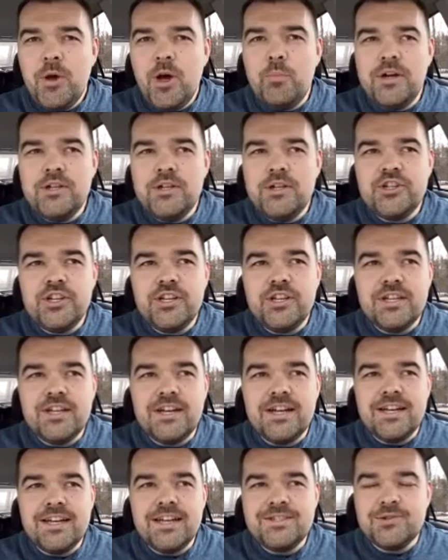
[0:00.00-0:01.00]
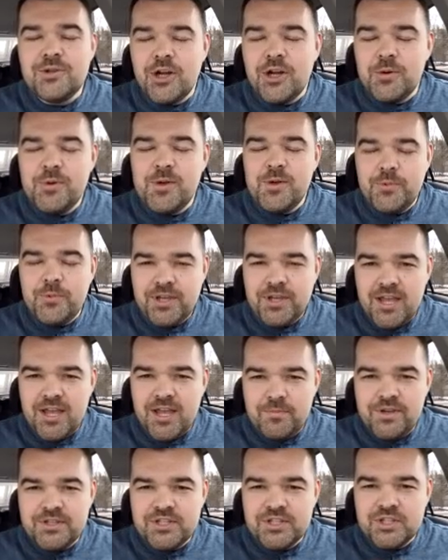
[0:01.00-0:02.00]
budget to a lot of people can
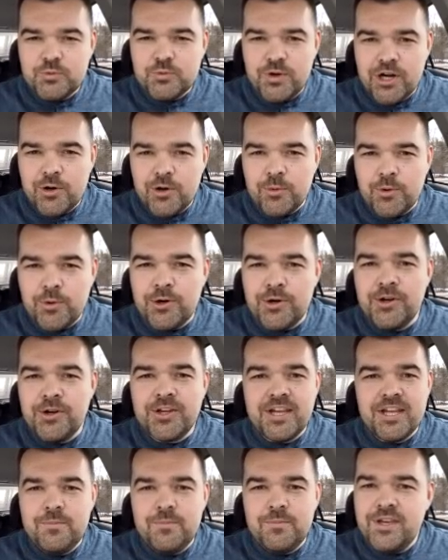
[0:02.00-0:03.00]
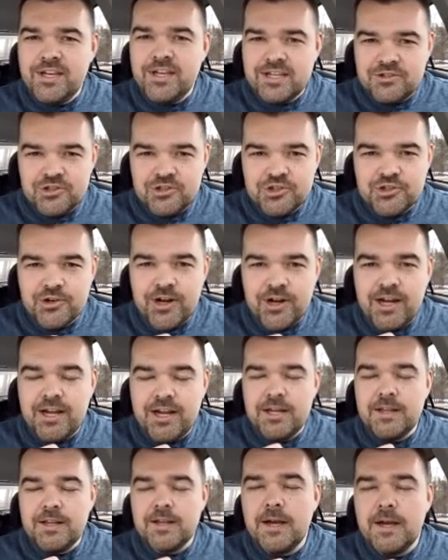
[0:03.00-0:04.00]
be a swear word. It can be a
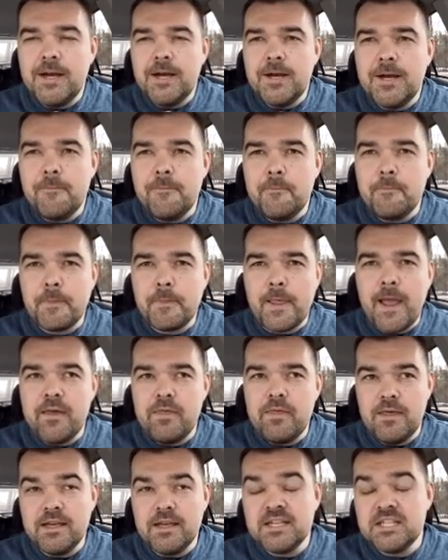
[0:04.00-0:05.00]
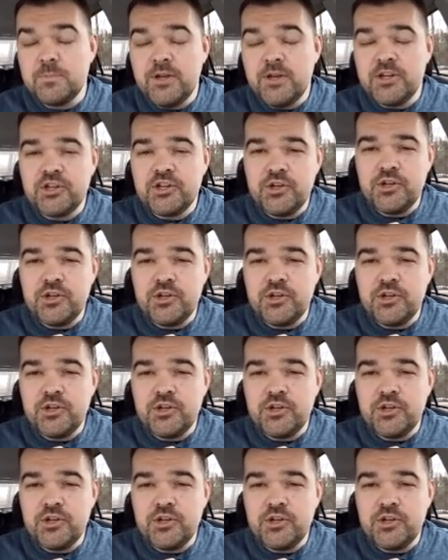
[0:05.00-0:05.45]
constraint. I think especially